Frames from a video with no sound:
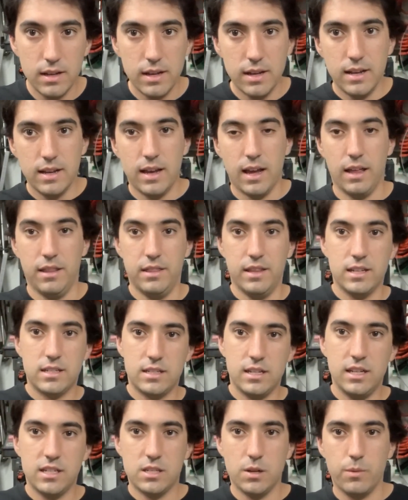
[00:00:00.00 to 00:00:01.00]
And this
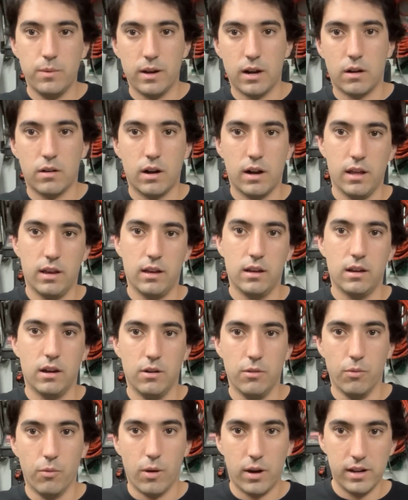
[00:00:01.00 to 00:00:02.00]
season we are running a
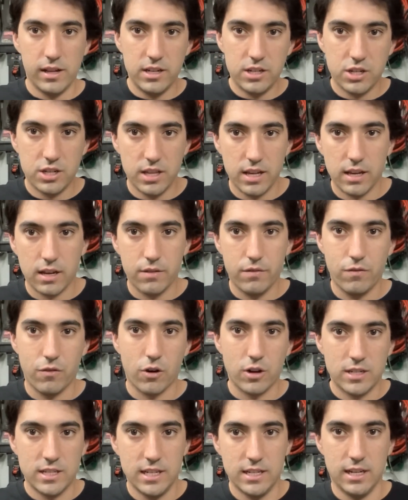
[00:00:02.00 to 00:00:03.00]
1-inch thick,
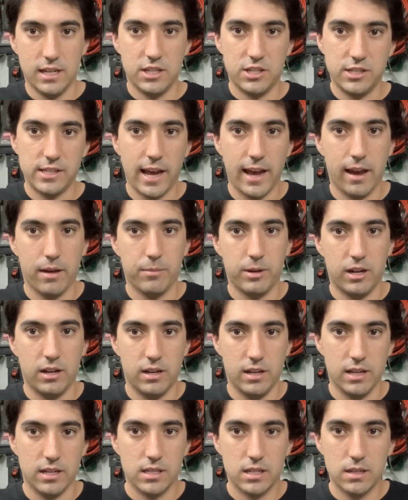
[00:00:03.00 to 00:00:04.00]
14-inch diameter
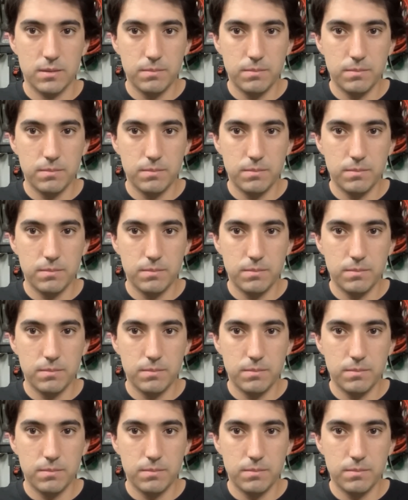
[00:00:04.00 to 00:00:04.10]
disc.